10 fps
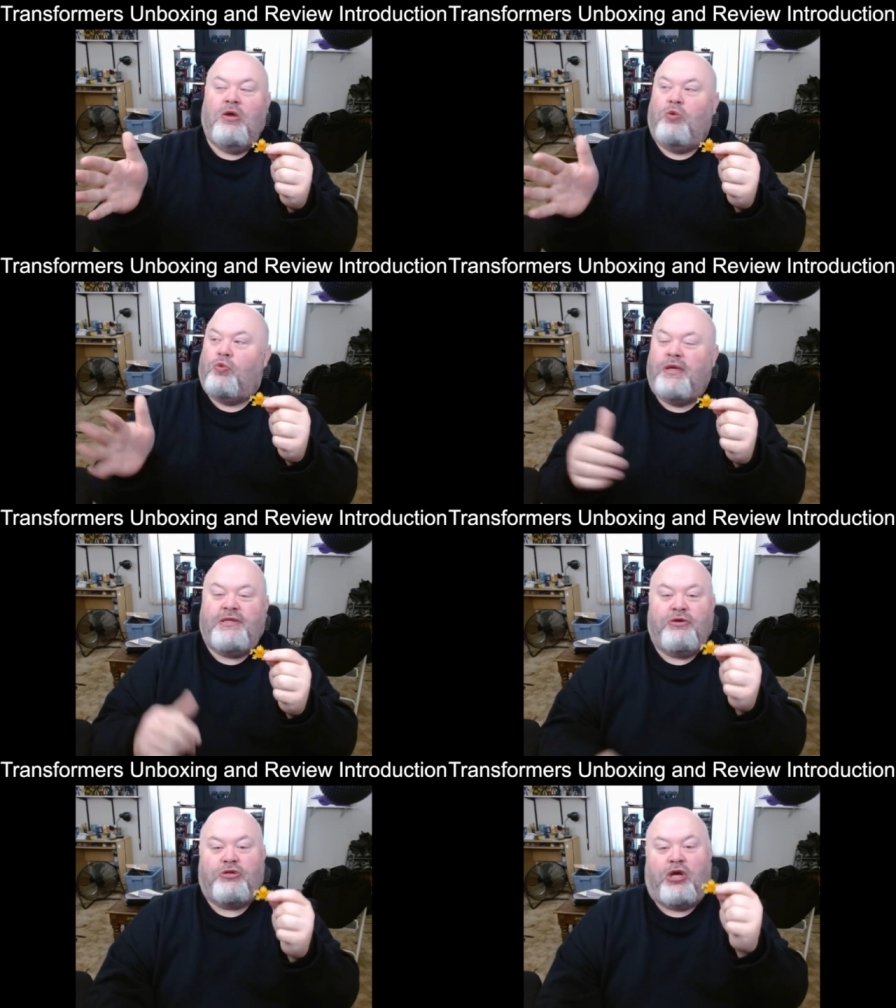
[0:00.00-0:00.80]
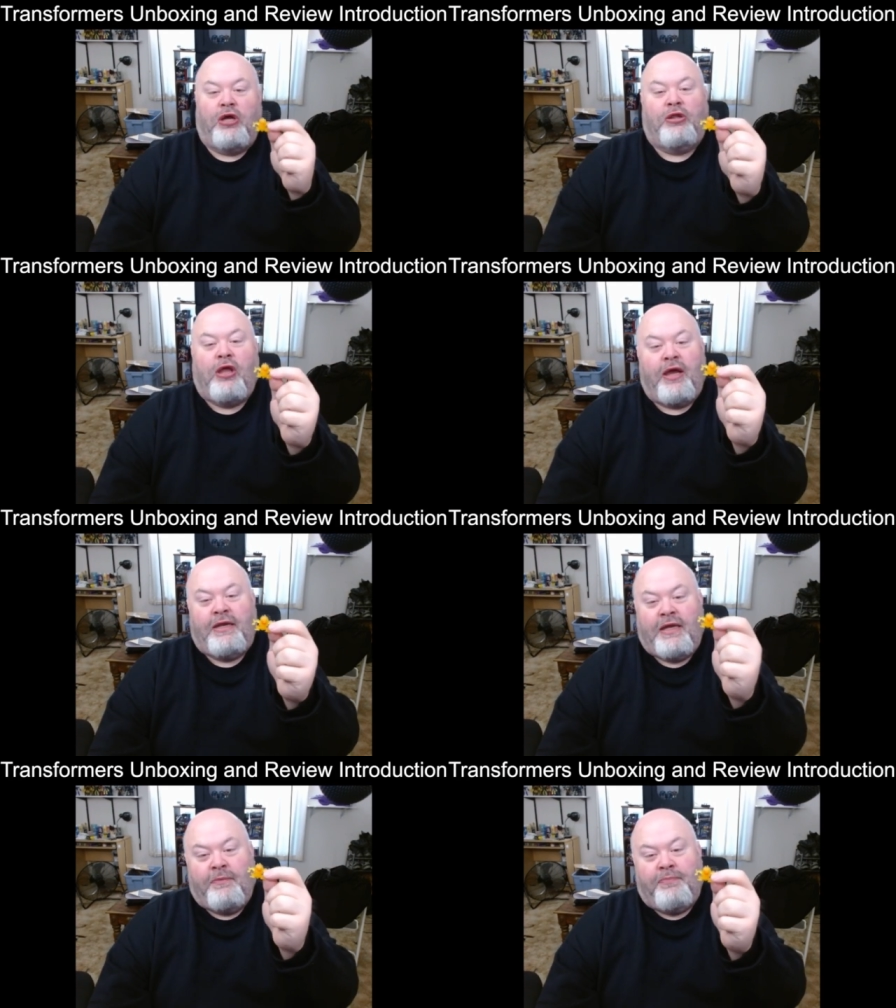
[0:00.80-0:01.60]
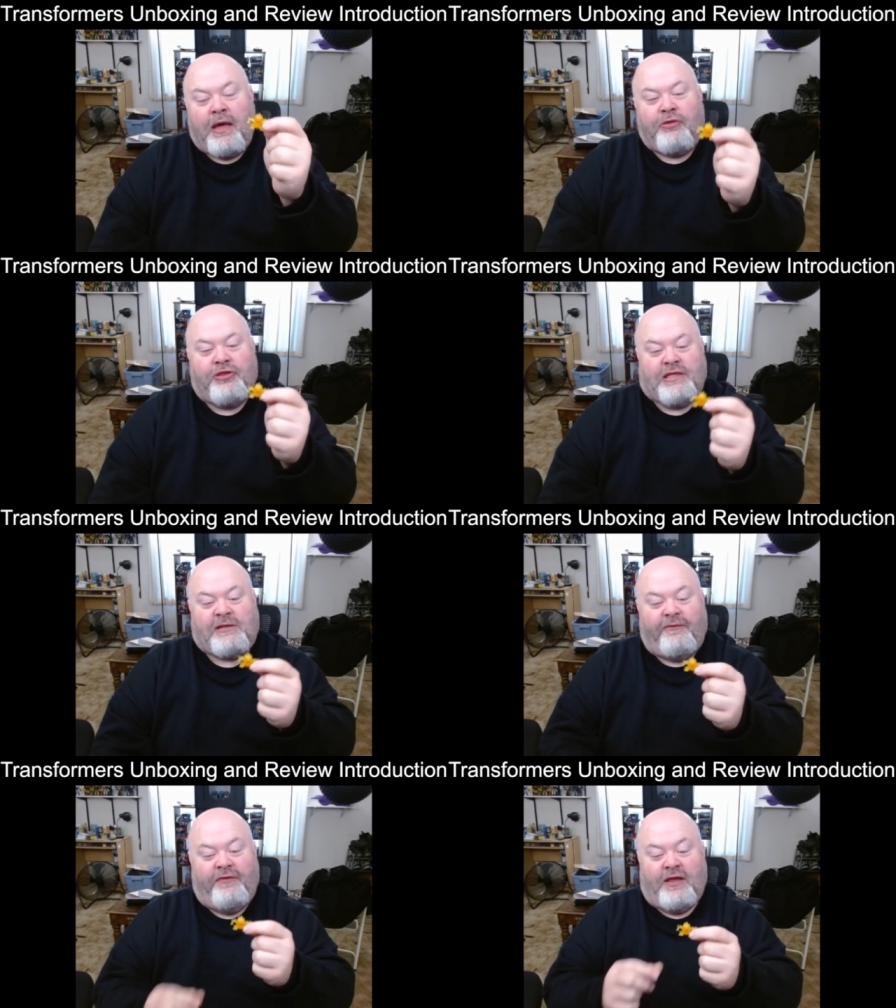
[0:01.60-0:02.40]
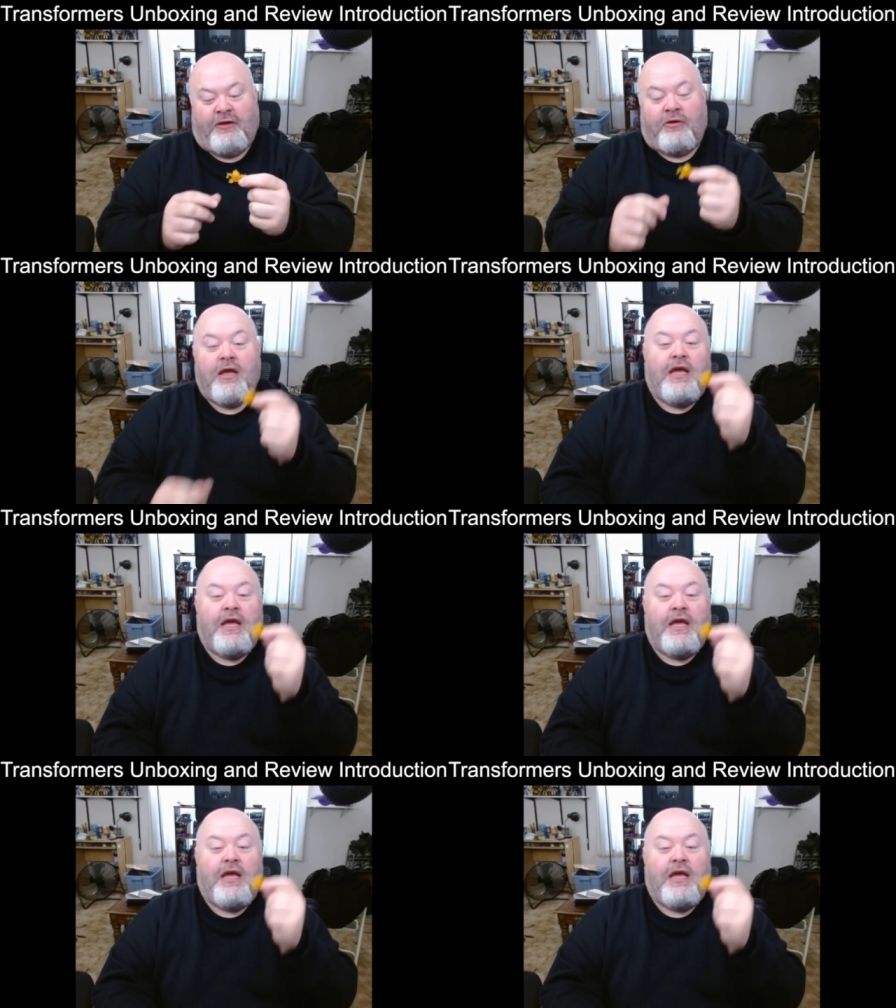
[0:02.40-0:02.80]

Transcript: research online about this figure